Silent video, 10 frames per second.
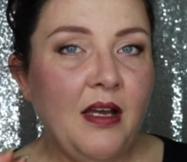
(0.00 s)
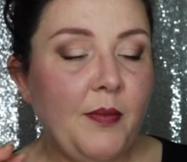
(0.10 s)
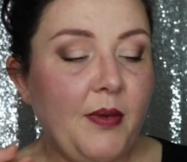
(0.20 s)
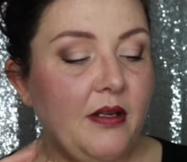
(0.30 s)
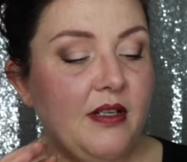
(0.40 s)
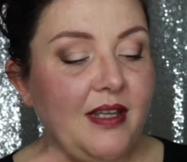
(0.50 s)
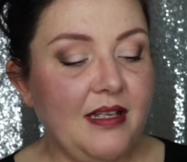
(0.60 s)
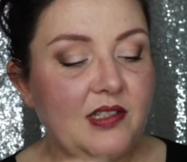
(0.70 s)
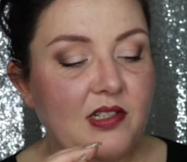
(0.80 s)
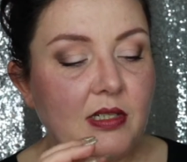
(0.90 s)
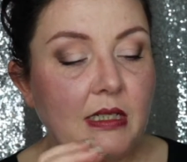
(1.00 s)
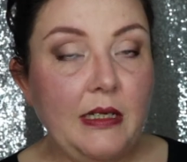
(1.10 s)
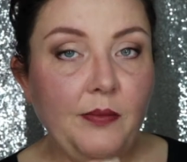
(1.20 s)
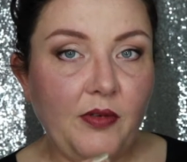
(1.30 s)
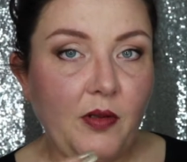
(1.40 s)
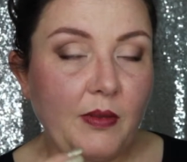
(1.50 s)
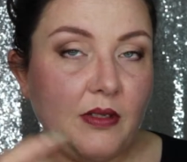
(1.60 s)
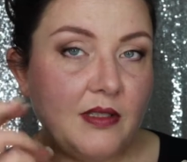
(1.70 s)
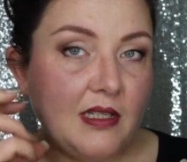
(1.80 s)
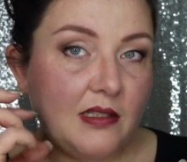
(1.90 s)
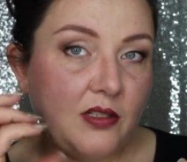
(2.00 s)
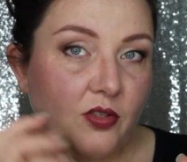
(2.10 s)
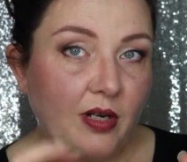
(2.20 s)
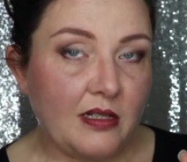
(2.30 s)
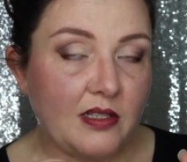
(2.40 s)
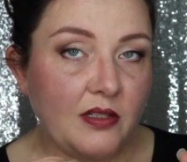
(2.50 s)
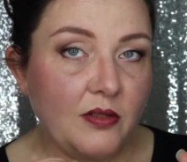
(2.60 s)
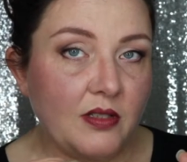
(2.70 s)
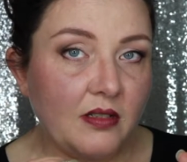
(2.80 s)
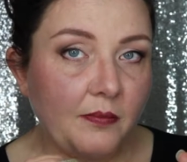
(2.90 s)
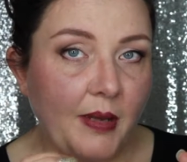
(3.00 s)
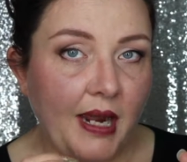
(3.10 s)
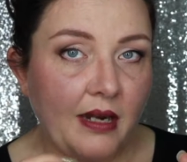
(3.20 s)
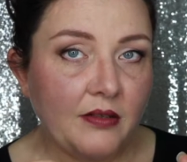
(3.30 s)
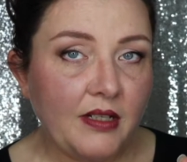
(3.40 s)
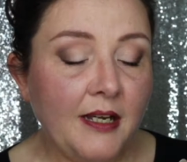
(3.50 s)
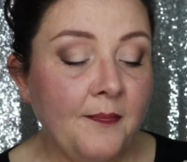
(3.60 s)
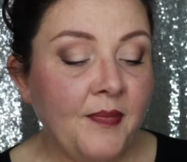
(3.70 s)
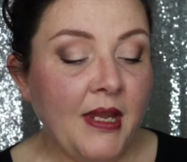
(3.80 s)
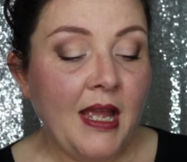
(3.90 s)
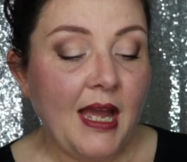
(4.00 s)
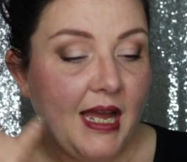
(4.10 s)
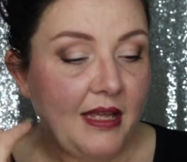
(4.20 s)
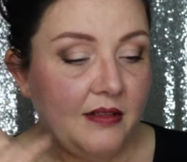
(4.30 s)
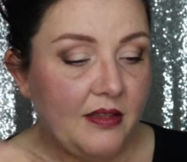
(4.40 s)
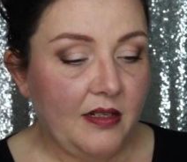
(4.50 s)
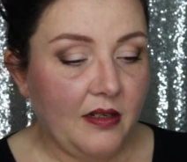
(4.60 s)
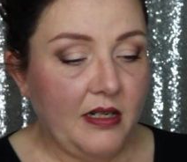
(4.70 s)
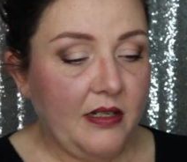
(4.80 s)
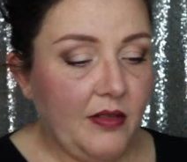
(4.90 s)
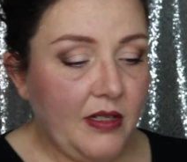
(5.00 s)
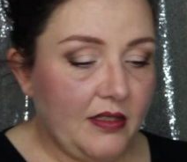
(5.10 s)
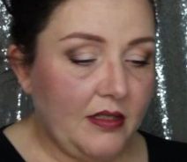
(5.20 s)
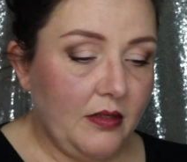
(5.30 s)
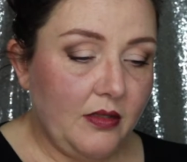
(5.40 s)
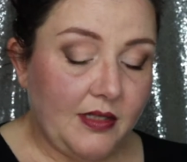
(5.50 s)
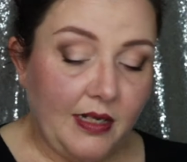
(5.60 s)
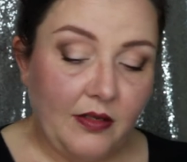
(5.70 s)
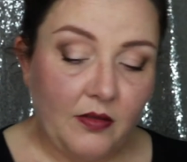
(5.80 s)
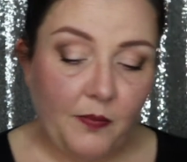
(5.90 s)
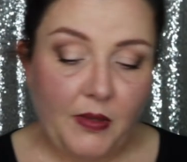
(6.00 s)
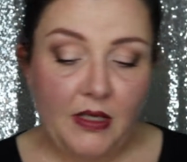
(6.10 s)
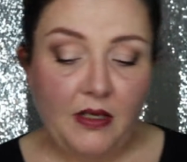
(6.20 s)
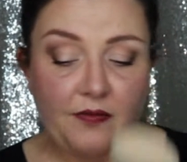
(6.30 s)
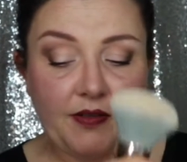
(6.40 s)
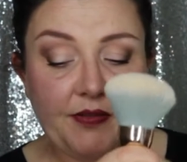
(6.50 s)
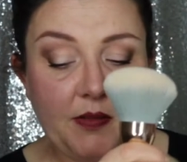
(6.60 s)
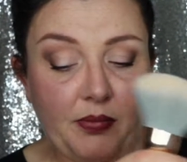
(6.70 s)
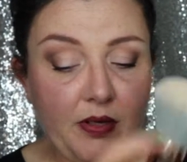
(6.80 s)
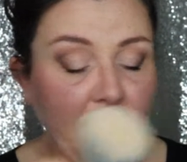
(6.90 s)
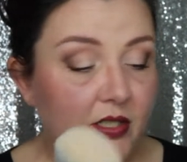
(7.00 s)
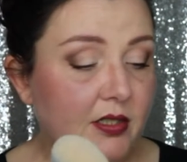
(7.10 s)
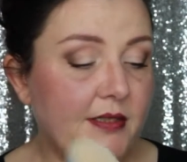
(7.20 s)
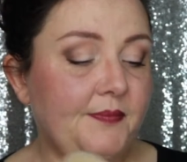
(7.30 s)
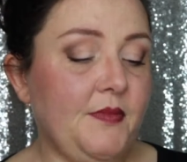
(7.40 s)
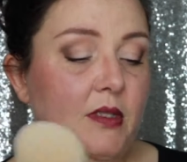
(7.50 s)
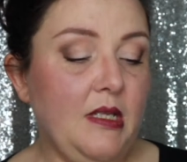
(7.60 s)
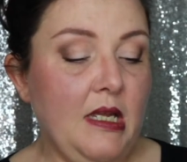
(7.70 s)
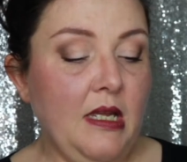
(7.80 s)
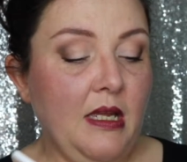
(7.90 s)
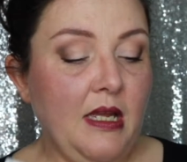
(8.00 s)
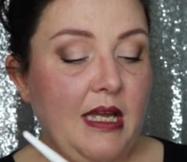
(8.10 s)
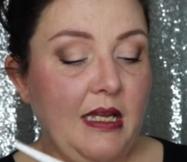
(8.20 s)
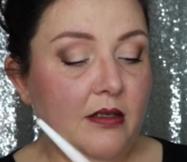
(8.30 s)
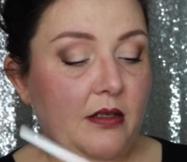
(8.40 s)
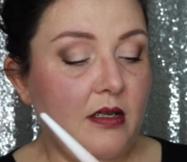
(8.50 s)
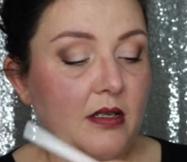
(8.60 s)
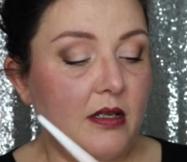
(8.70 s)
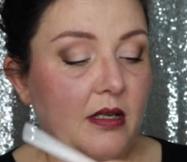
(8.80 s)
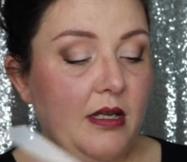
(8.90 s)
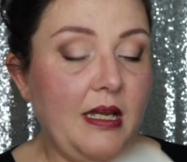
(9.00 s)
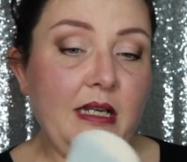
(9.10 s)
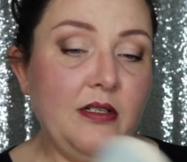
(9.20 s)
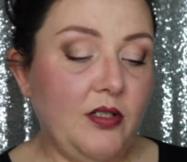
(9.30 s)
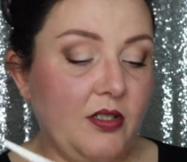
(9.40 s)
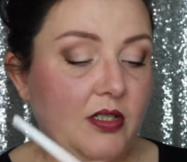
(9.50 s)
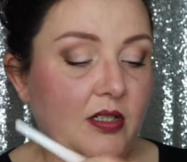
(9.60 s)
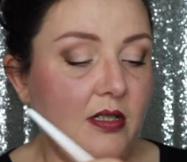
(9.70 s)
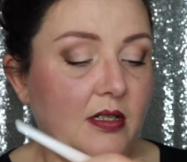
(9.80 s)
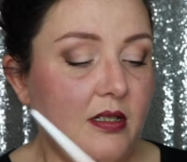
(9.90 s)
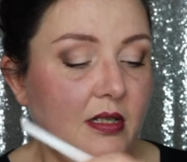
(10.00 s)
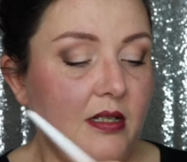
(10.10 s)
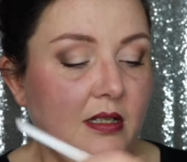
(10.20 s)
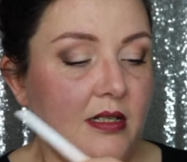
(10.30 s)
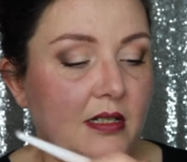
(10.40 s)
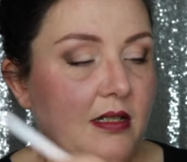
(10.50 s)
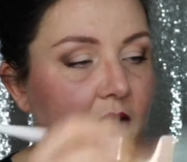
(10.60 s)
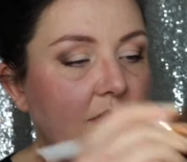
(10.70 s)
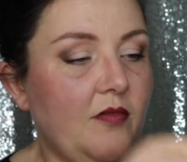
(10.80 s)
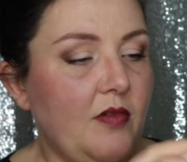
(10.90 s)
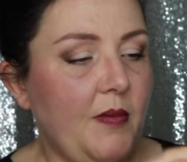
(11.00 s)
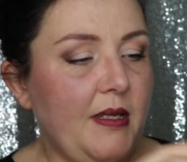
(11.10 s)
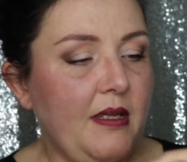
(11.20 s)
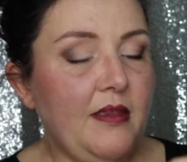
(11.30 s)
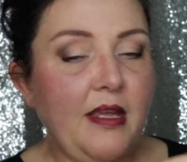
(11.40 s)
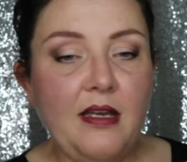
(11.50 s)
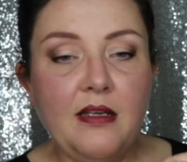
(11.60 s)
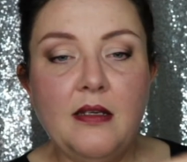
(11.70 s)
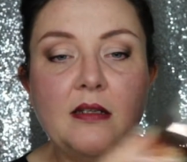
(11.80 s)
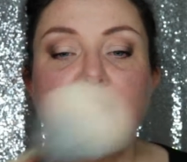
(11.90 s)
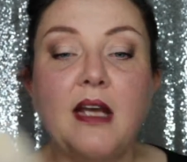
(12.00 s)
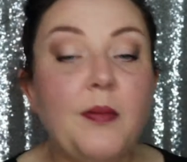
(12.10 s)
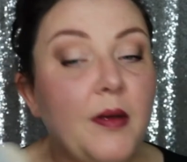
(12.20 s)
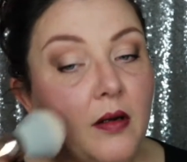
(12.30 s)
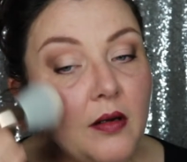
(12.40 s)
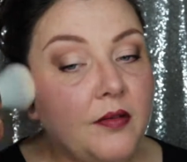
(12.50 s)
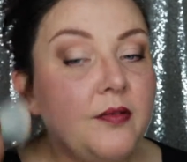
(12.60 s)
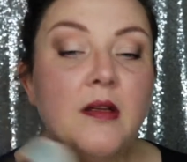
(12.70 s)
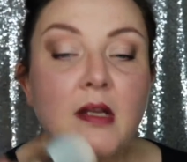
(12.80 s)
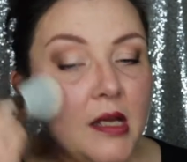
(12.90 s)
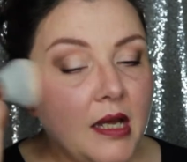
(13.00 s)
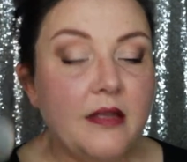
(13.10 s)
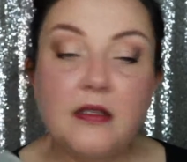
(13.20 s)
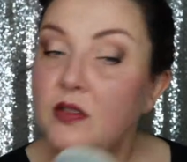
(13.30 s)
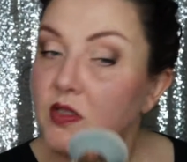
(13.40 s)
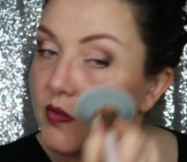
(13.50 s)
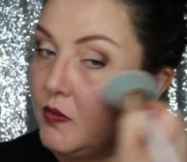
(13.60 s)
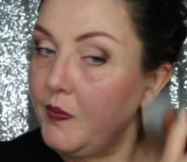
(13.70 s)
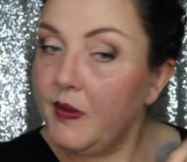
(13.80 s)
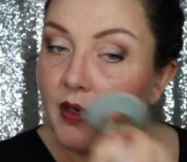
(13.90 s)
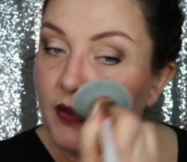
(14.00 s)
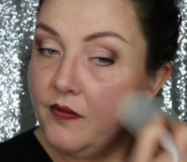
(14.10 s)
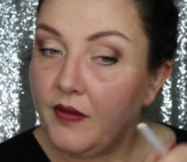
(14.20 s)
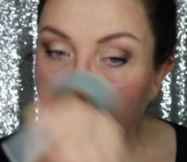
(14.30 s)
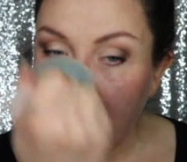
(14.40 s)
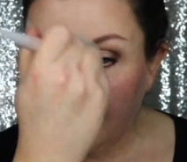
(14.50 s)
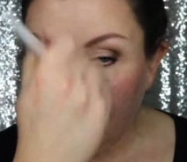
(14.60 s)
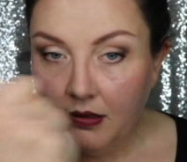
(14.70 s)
But that's deliberate because it's a translucent powder. And the idea is that you can take your big fluffy brush and just rub it in there, tap it off, and then just sweep it over,